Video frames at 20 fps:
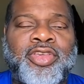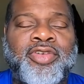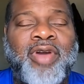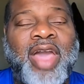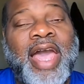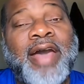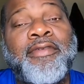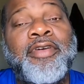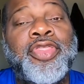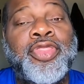you
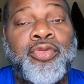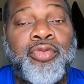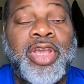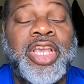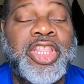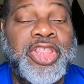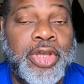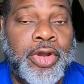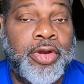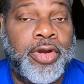have a
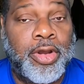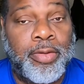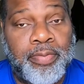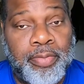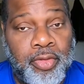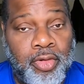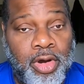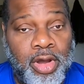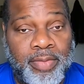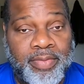3:30
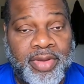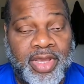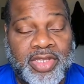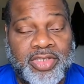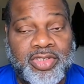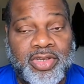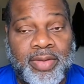appointment.